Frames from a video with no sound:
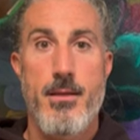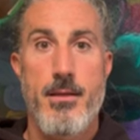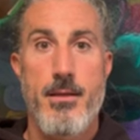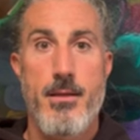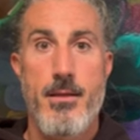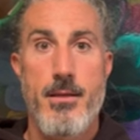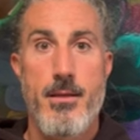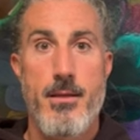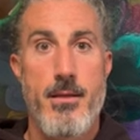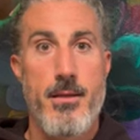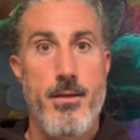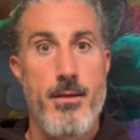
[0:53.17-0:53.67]

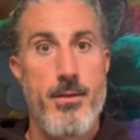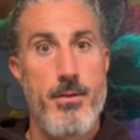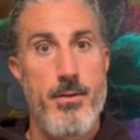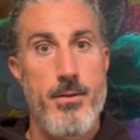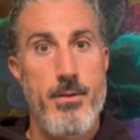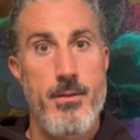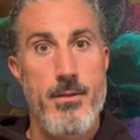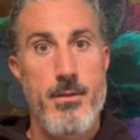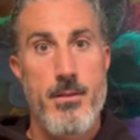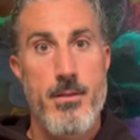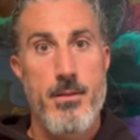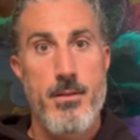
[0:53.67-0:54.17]
you know,
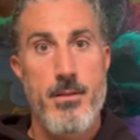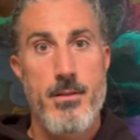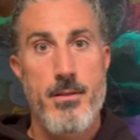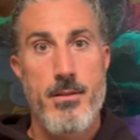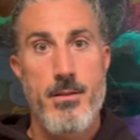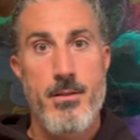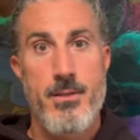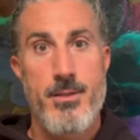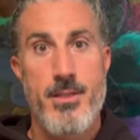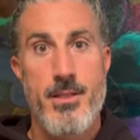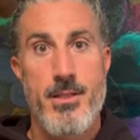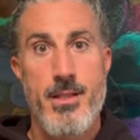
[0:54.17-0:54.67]

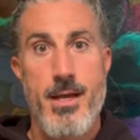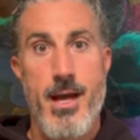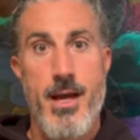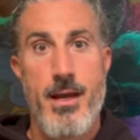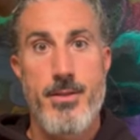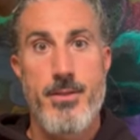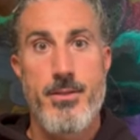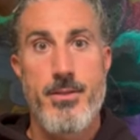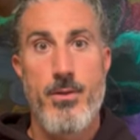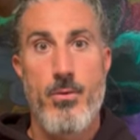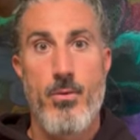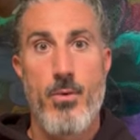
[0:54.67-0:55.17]
there's a lot
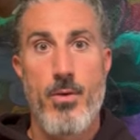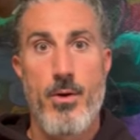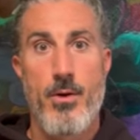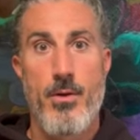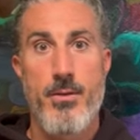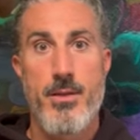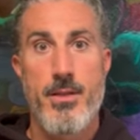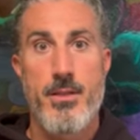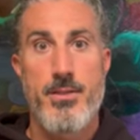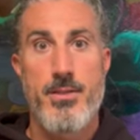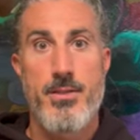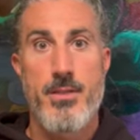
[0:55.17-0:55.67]
to all
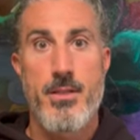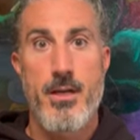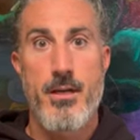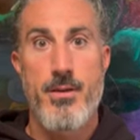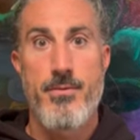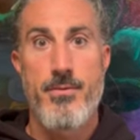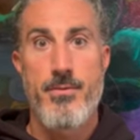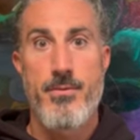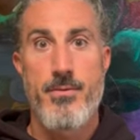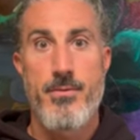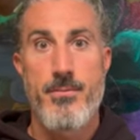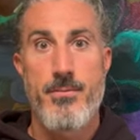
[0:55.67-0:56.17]
this stuff.
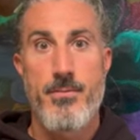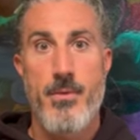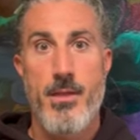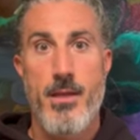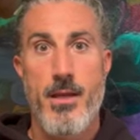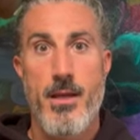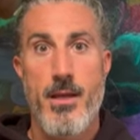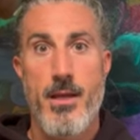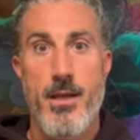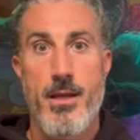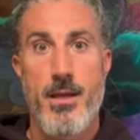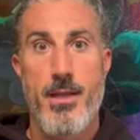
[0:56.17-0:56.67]

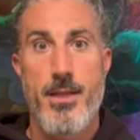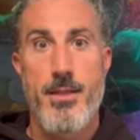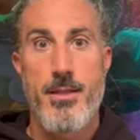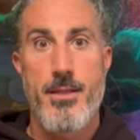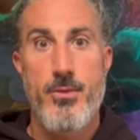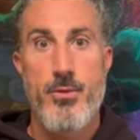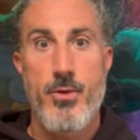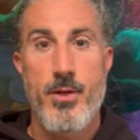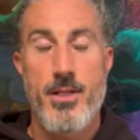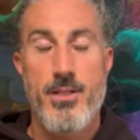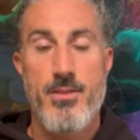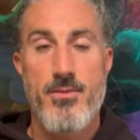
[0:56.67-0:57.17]
And the
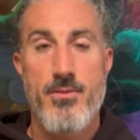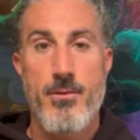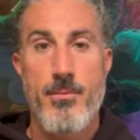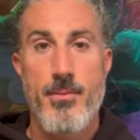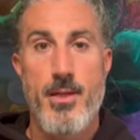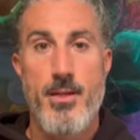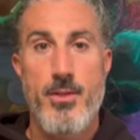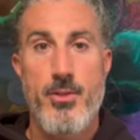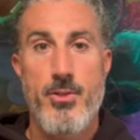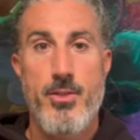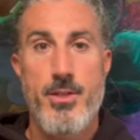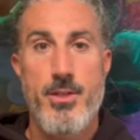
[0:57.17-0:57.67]

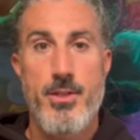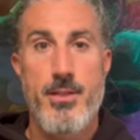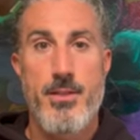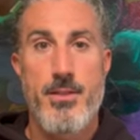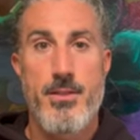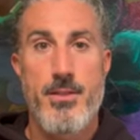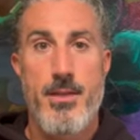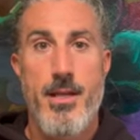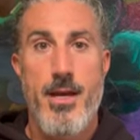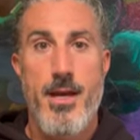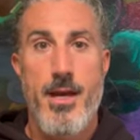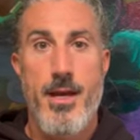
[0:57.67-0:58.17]
transformation is
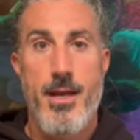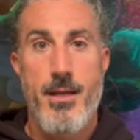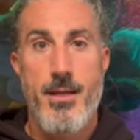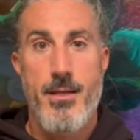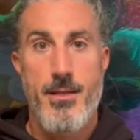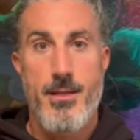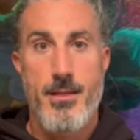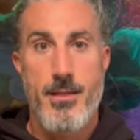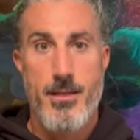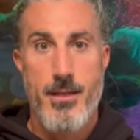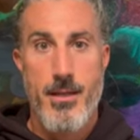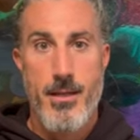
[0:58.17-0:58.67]
not
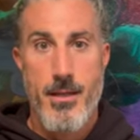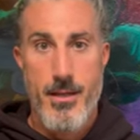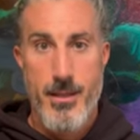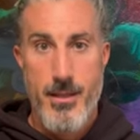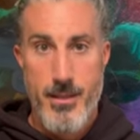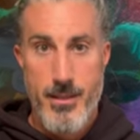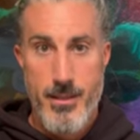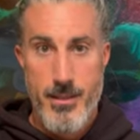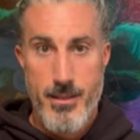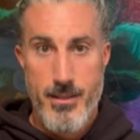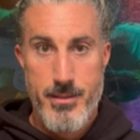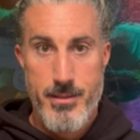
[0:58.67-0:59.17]

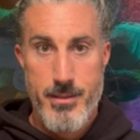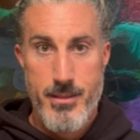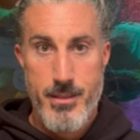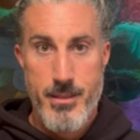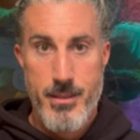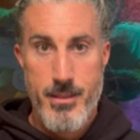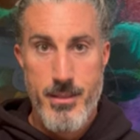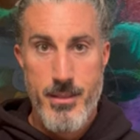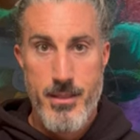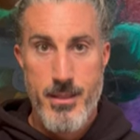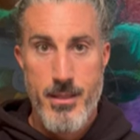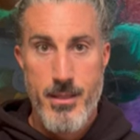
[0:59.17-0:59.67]
easy
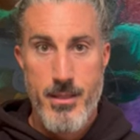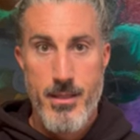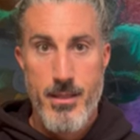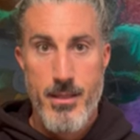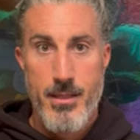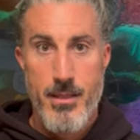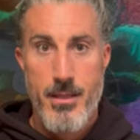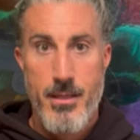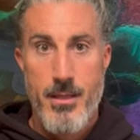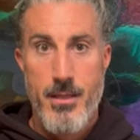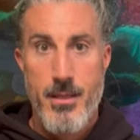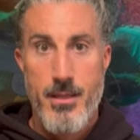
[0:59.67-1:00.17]

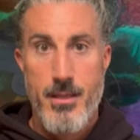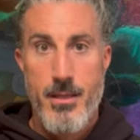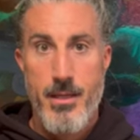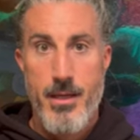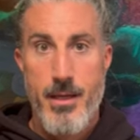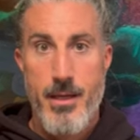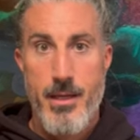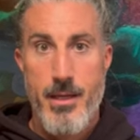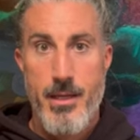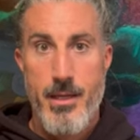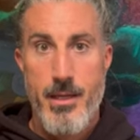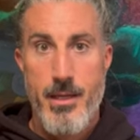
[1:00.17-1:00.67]

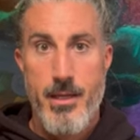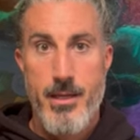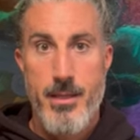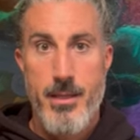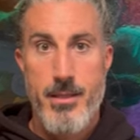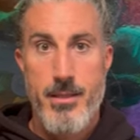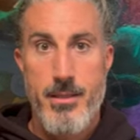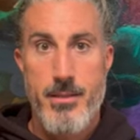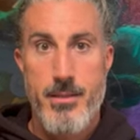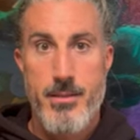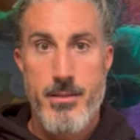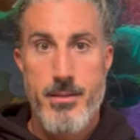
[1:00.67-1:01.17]

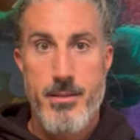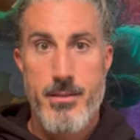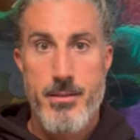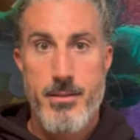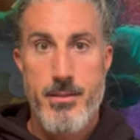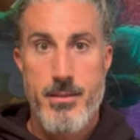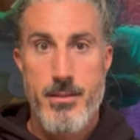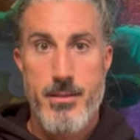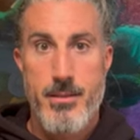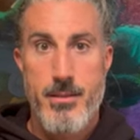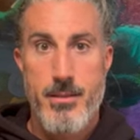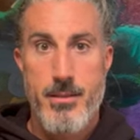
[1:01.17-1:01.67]
and
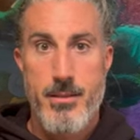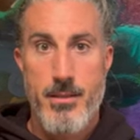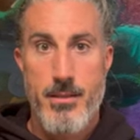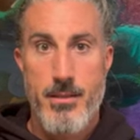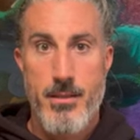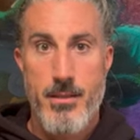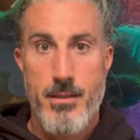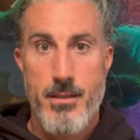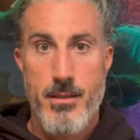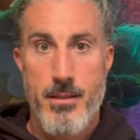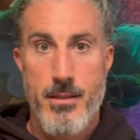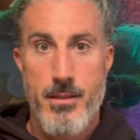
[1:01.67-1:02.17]

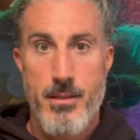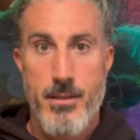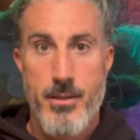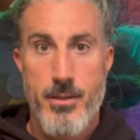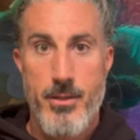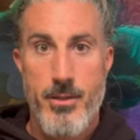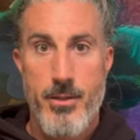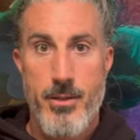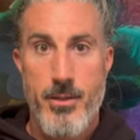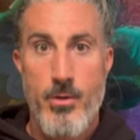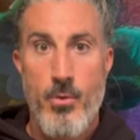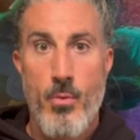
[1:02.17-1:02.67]
you're
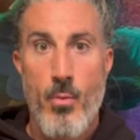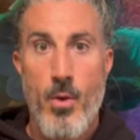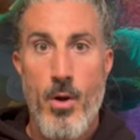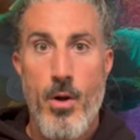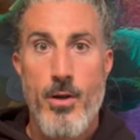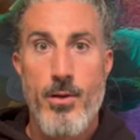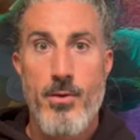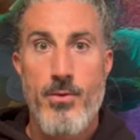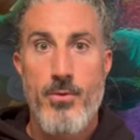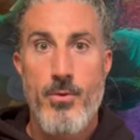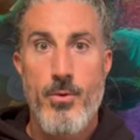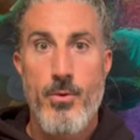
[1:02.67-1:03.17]
gonna
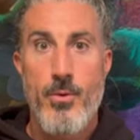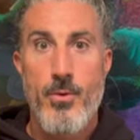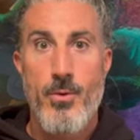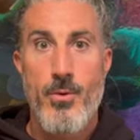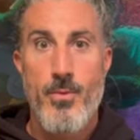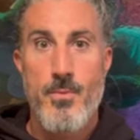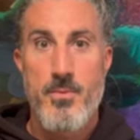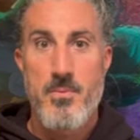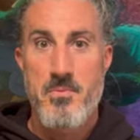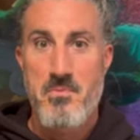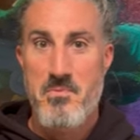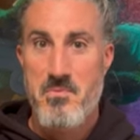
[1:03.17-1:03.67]
walk through
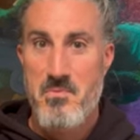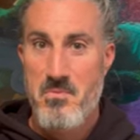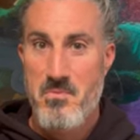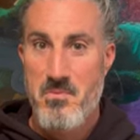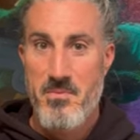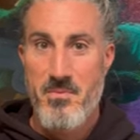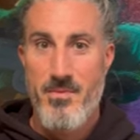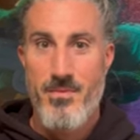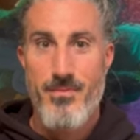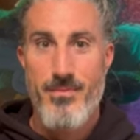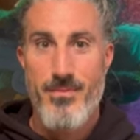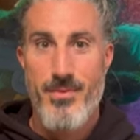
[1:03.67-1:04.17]

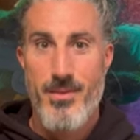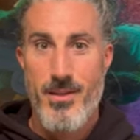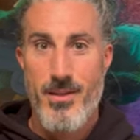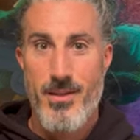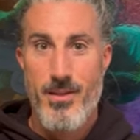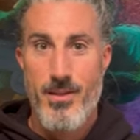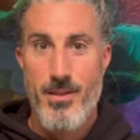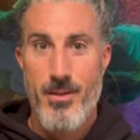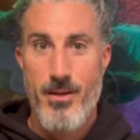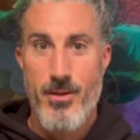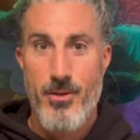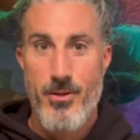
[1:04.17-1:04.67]

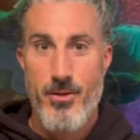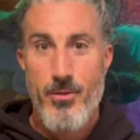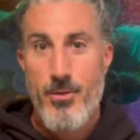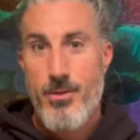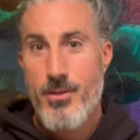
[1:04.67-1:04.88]
you know you